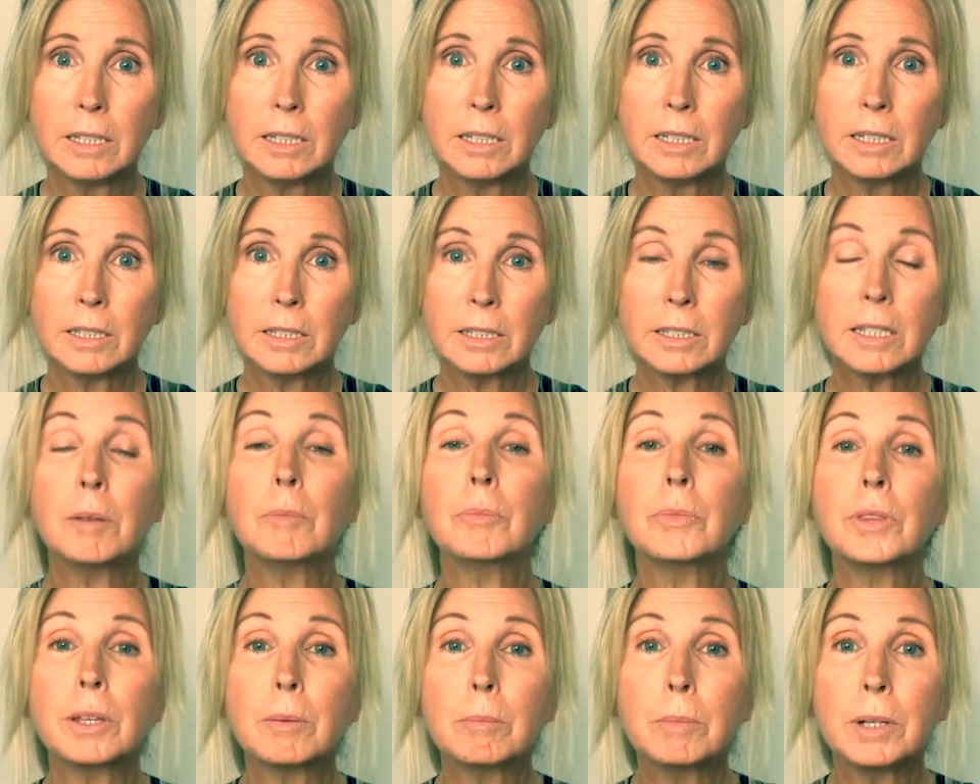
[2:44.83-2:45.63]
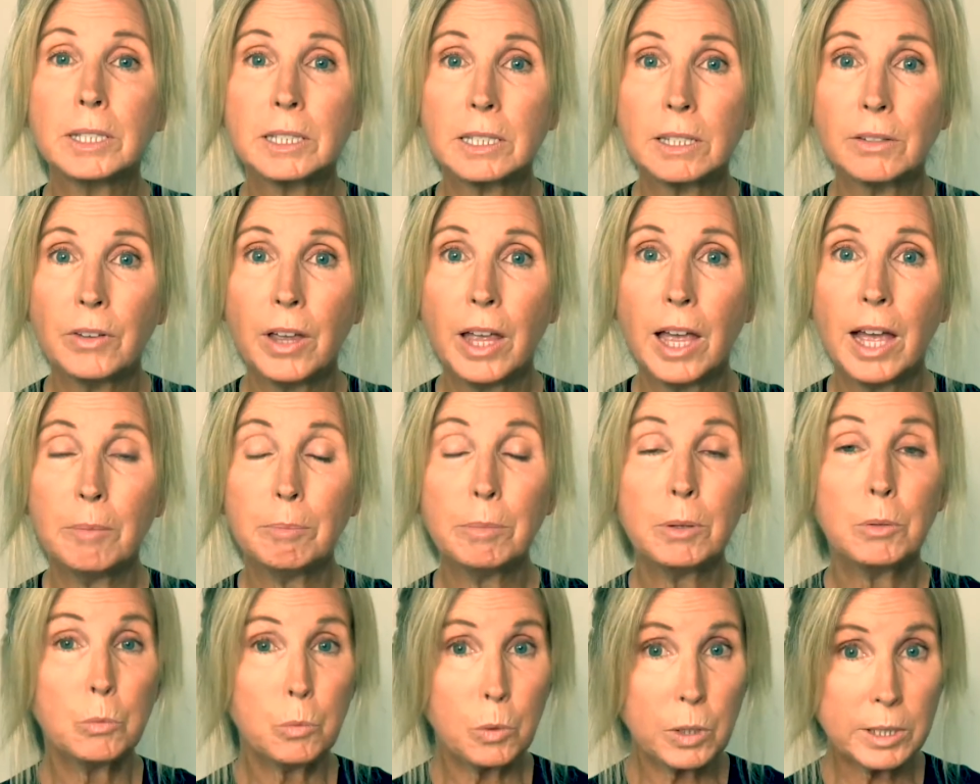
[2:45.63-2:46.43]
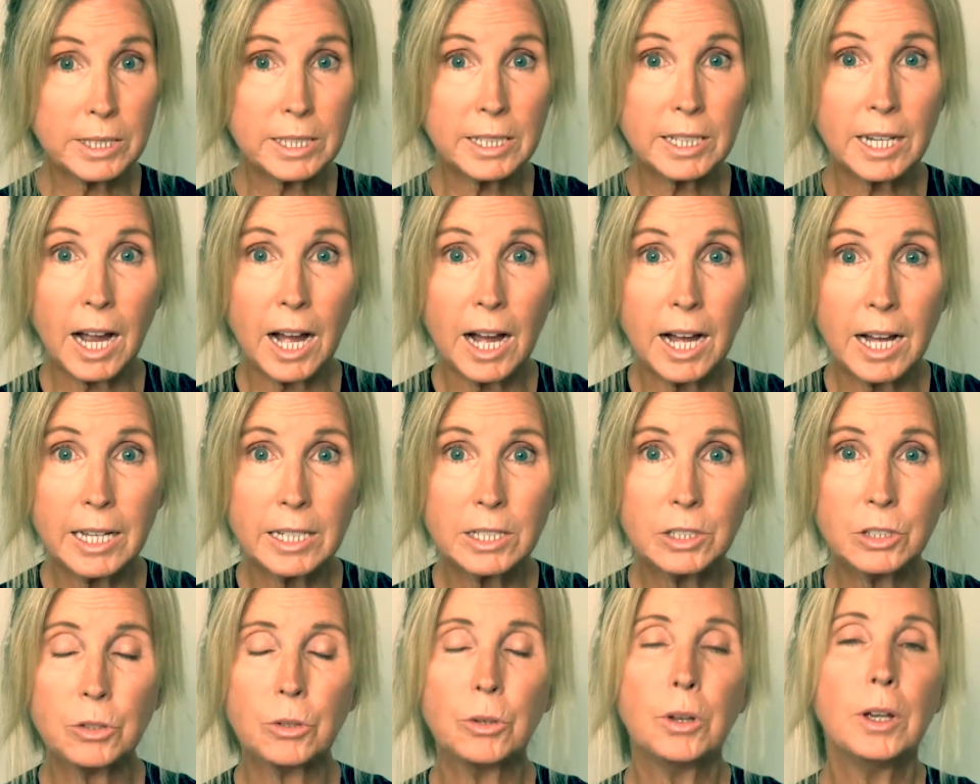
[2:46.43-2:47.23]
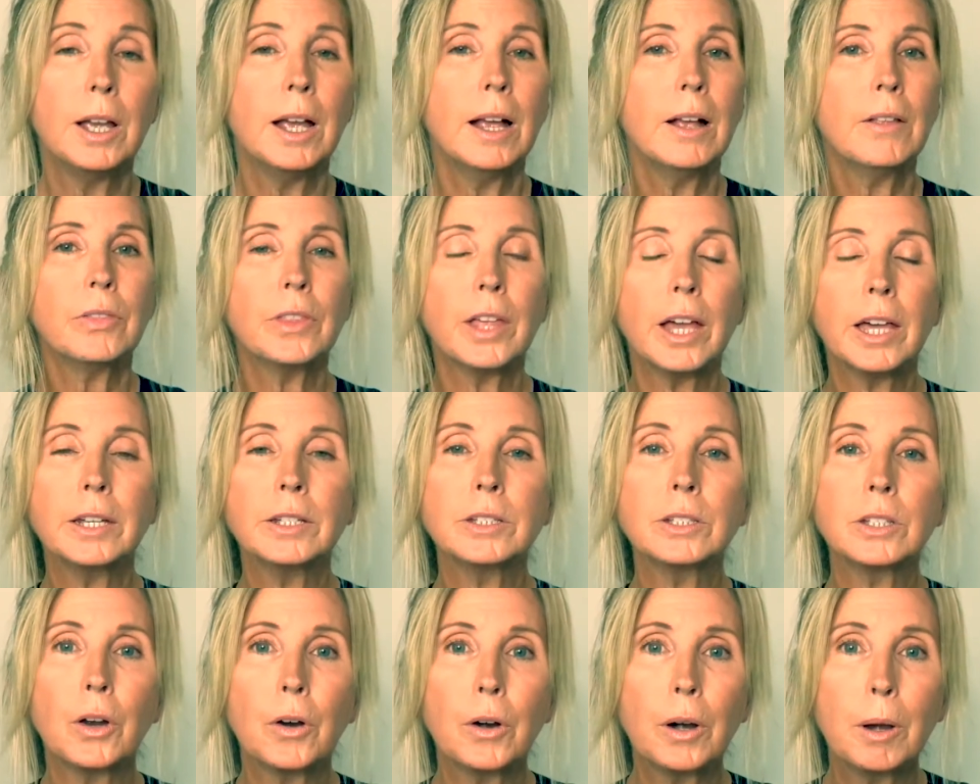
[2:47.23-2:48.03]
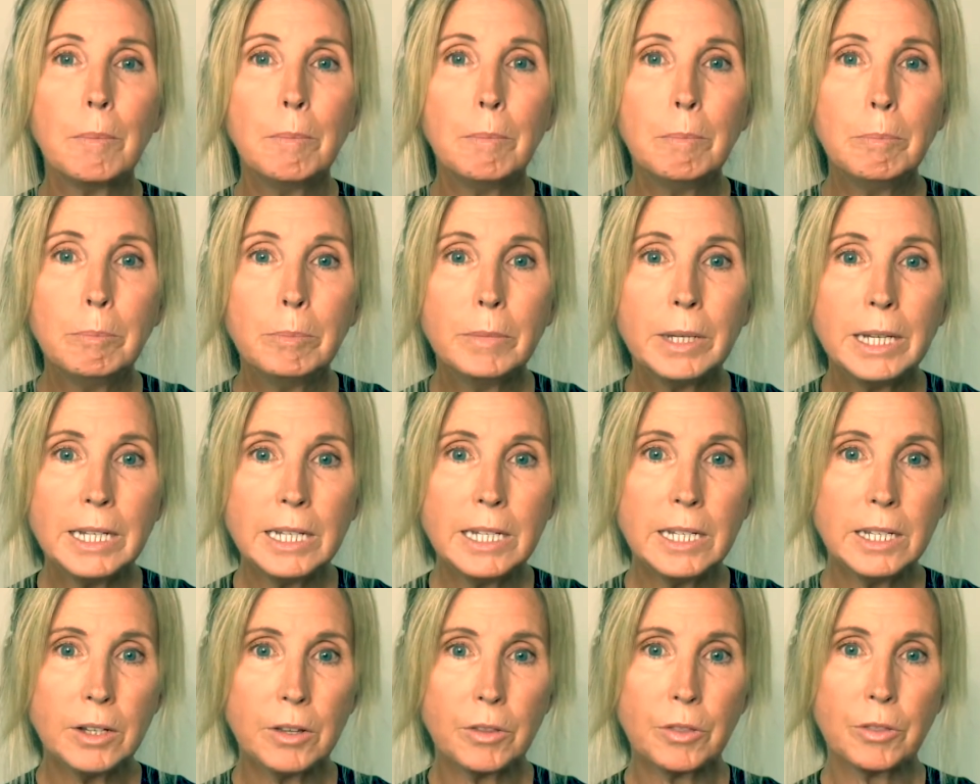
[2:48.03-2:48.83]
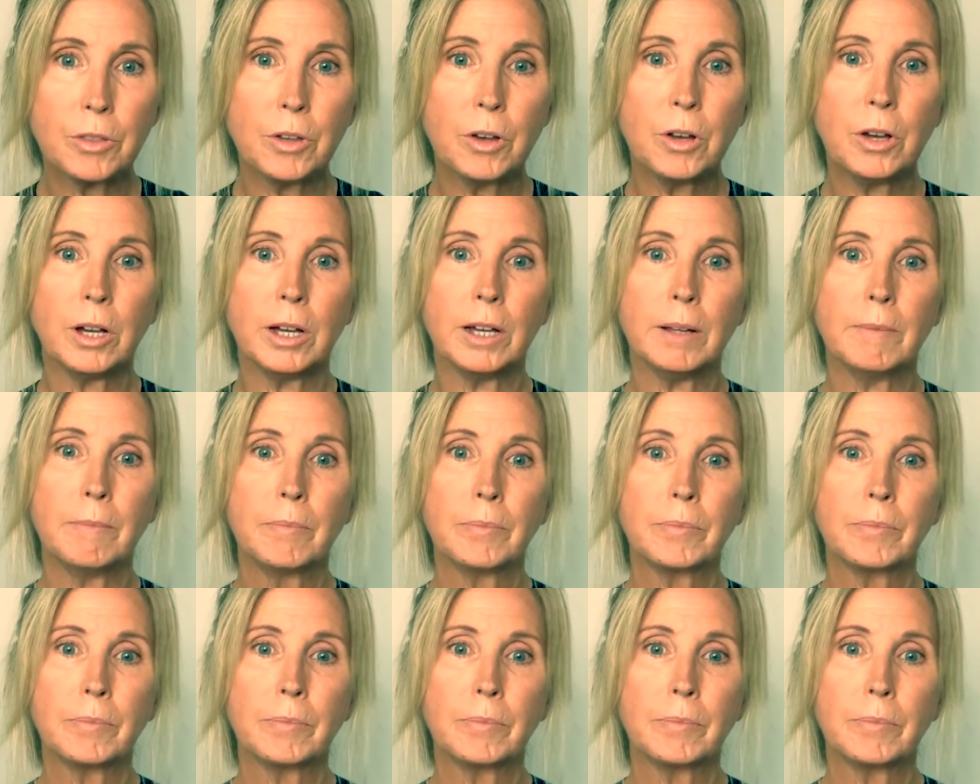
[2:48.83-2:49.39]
Something must have happened. What did I do? That is our immediate thought.